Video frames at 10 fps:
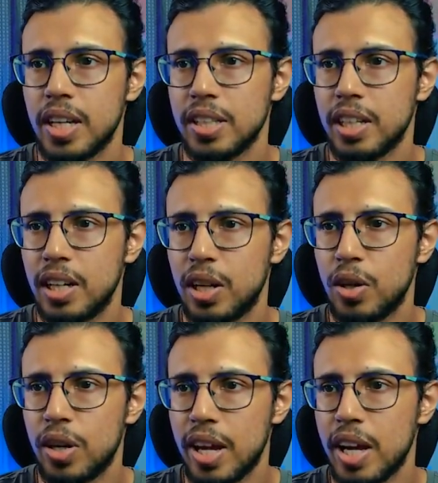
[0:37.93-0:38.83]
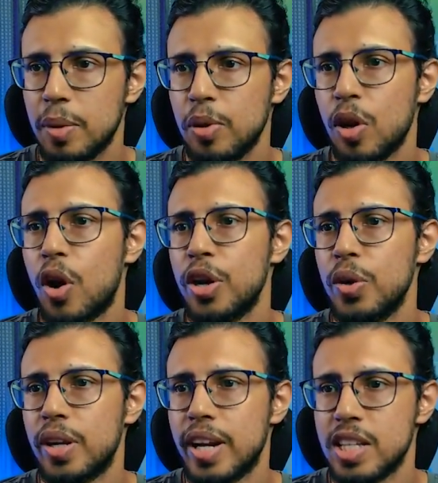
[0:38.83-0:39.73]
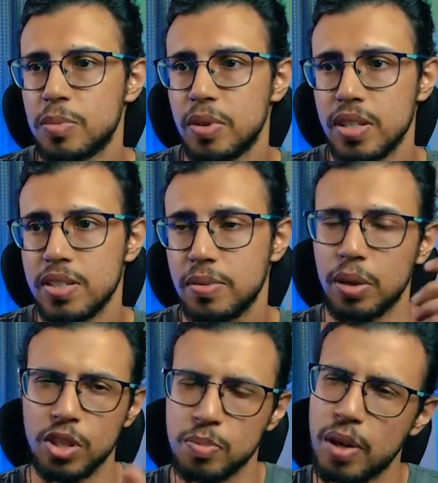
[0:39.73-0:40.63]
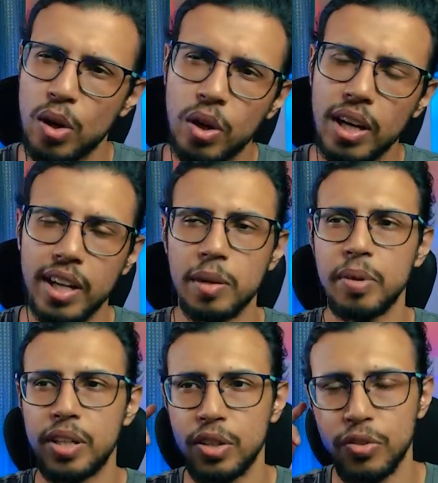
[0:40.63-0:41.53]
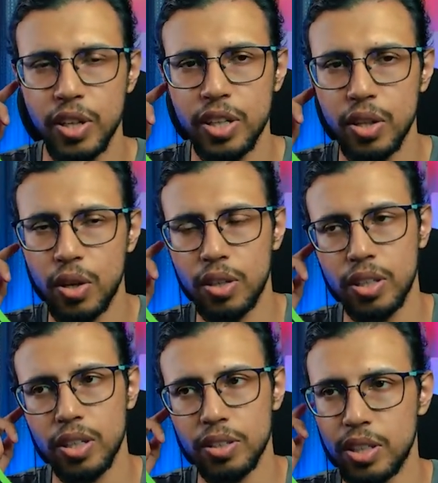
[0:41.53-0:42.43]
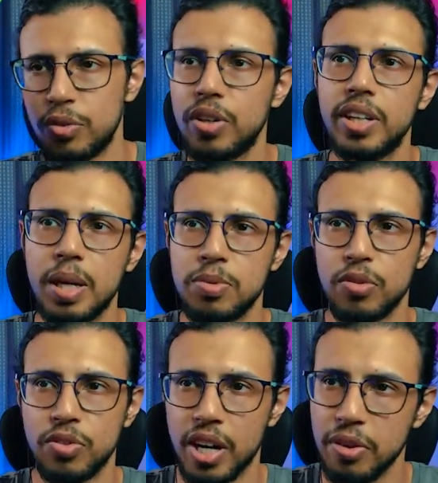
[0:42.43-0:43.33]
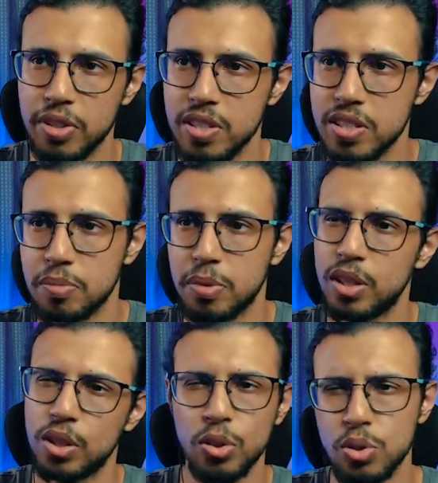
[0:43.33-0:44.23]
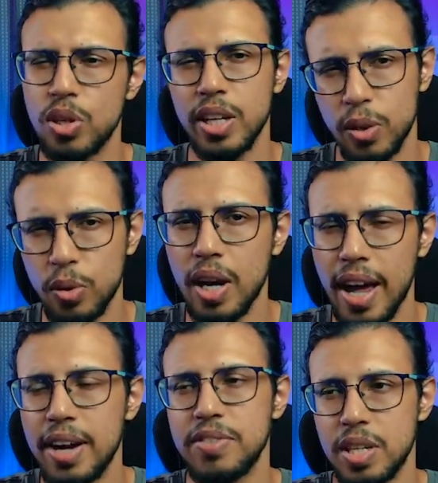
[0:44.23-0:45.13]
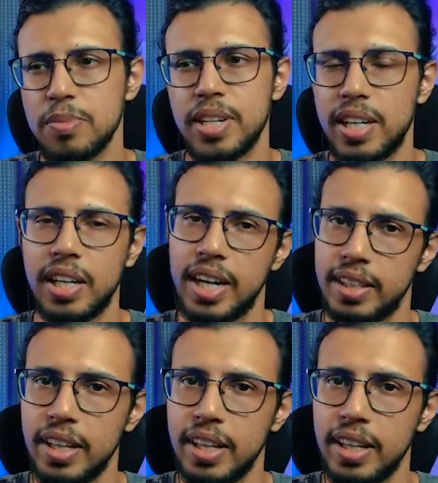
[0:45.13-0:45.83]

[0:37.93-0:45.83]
And then click on enable audio enhancements. Now this may look a little bit different on different types of drivers, but usually you will have some setting like